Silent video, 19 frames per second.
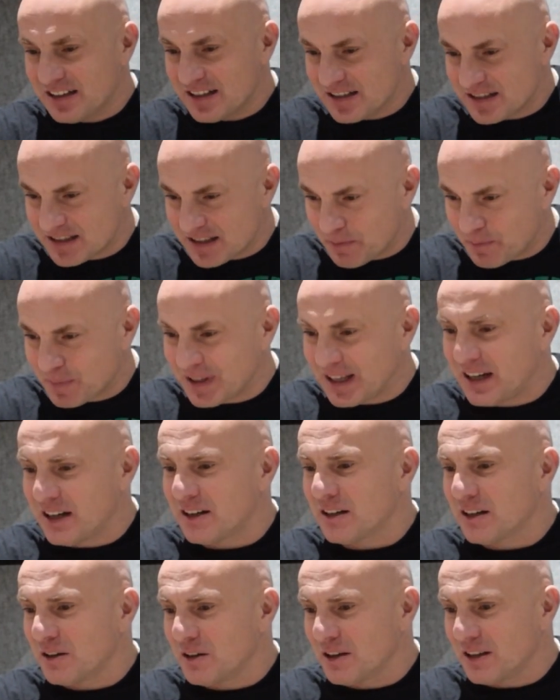
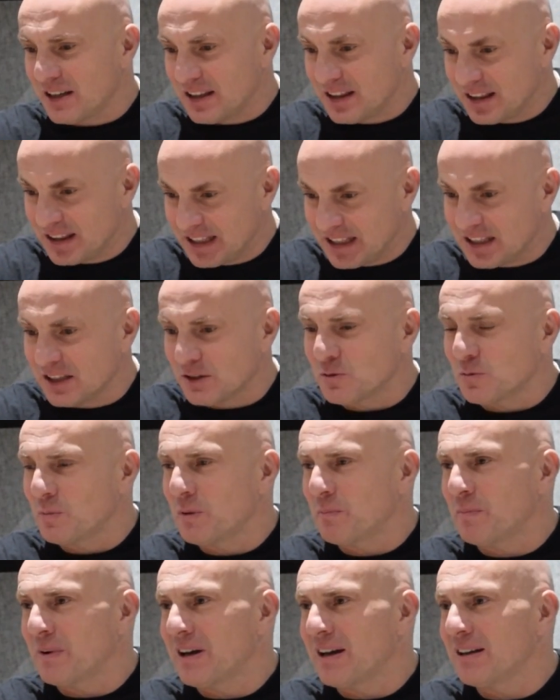supplier needed to
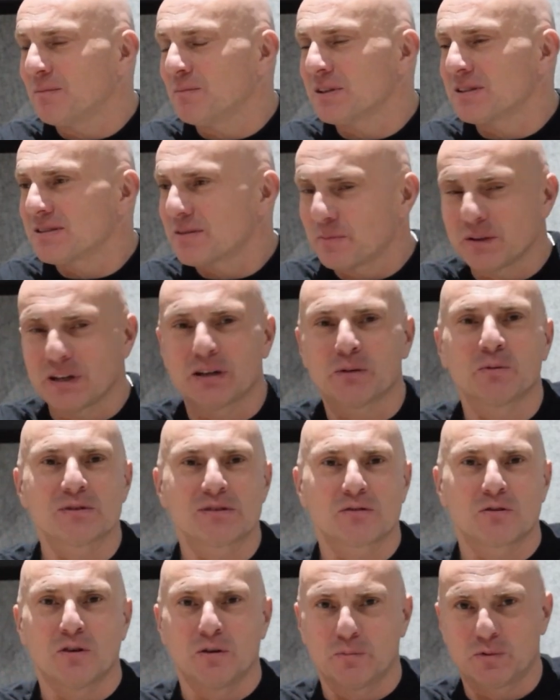be paid, but supplier
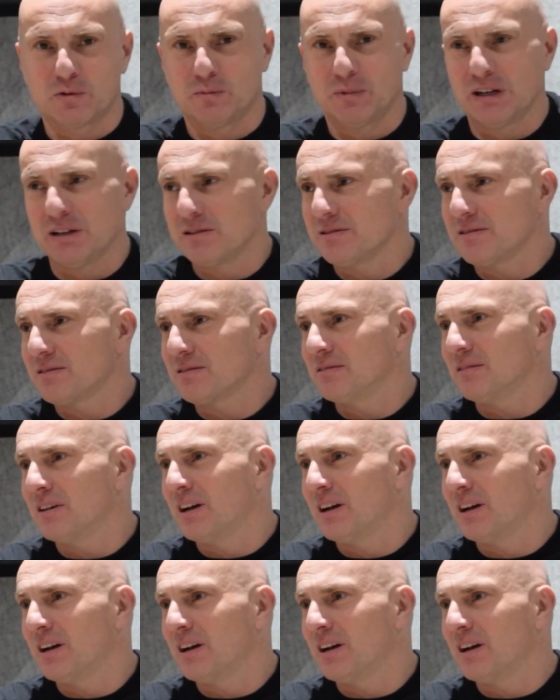was compromised.